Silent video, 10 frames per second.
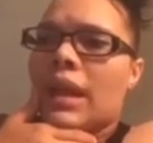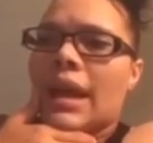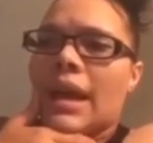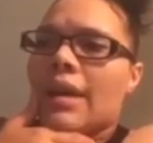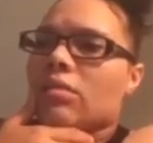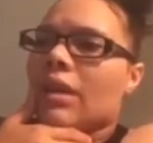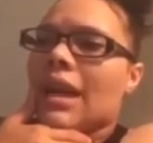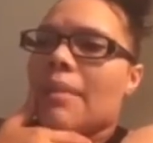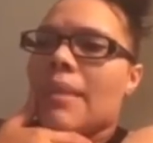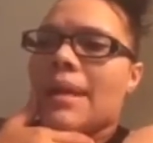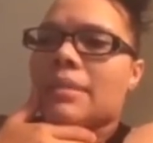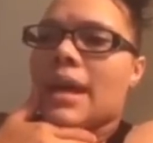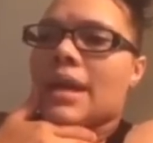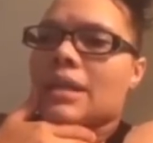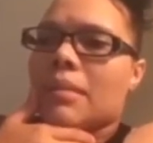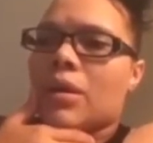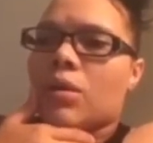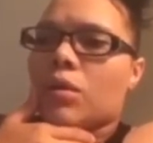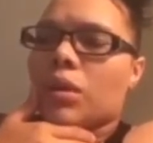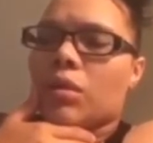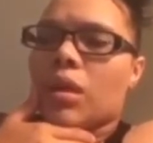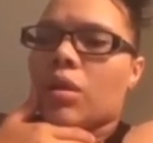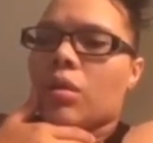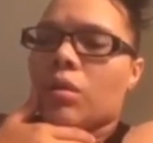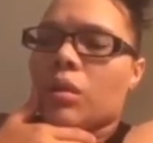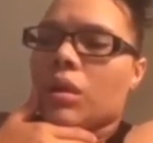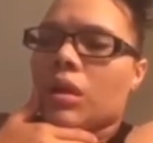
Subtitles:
like, after I got baptized, about, you know,